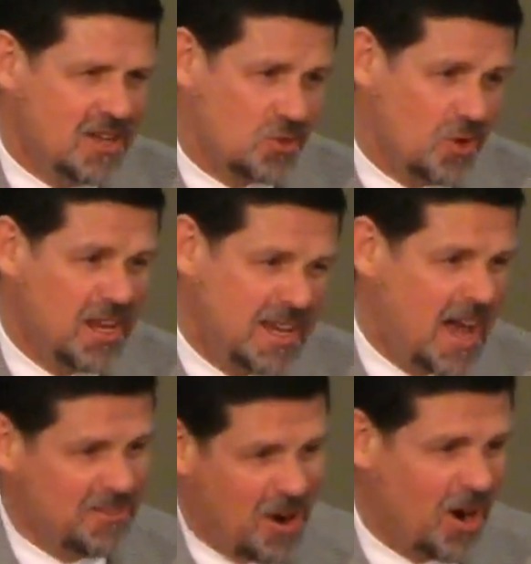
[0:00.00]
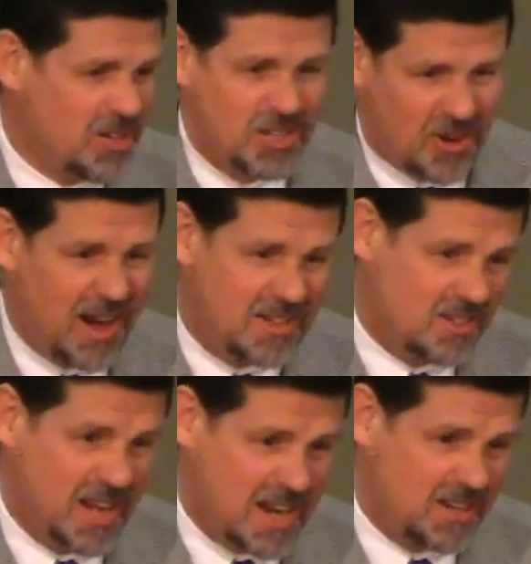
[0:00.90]
is really kind of hard to
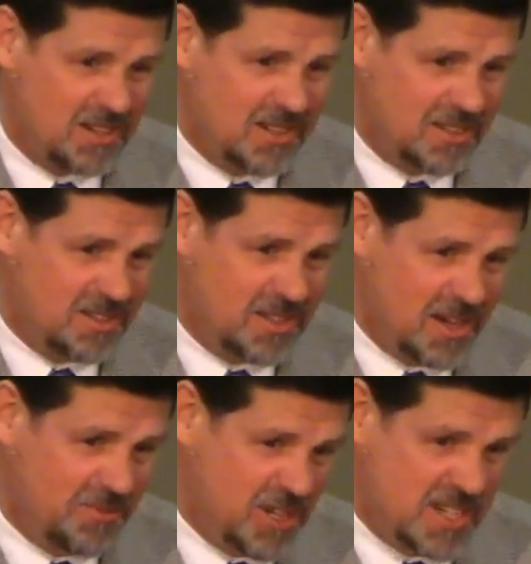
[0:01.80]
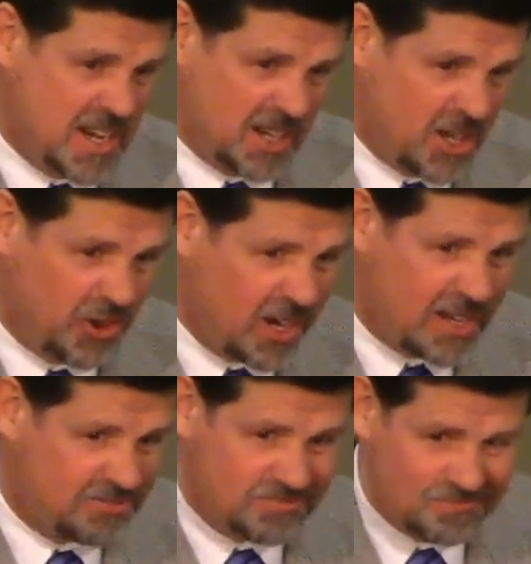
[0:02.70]
translate if you did it
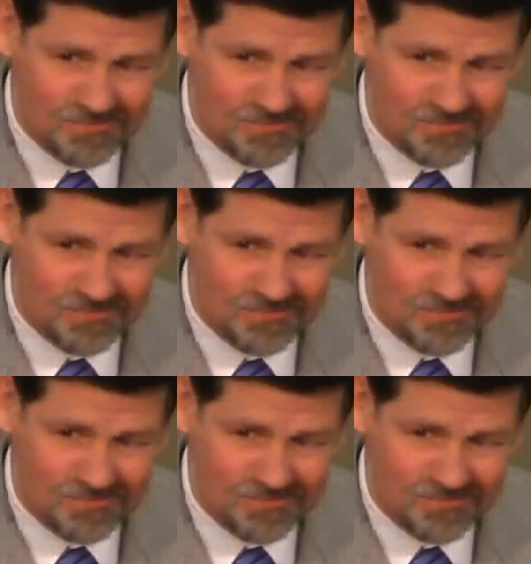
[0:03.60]
literally.